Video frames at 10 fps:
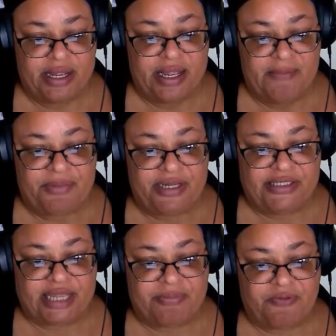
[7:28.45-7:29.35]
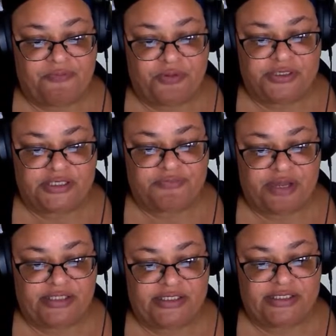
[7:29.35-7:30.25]
peacekeeping forces, Fenton
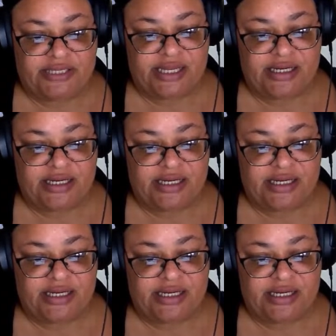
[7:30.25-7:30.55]
said.